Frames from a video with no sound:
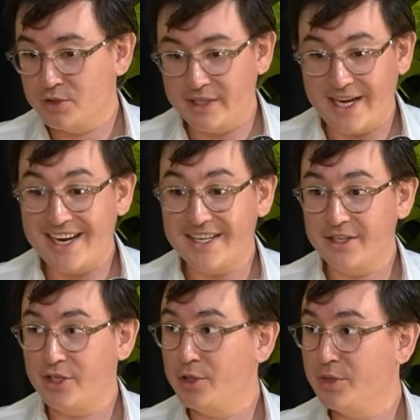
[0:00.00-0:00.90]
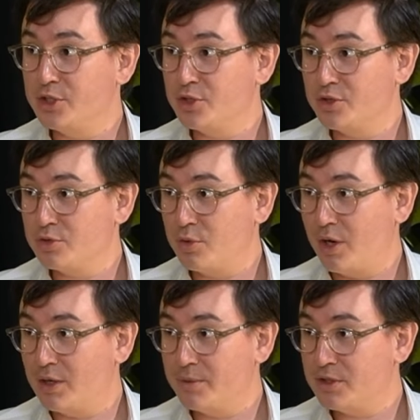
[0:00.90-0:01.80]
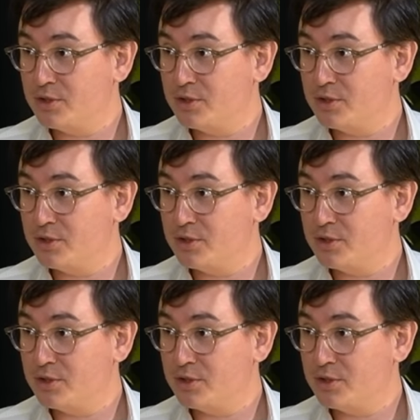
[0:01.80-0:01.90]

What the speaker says: to getting the new insurance requirements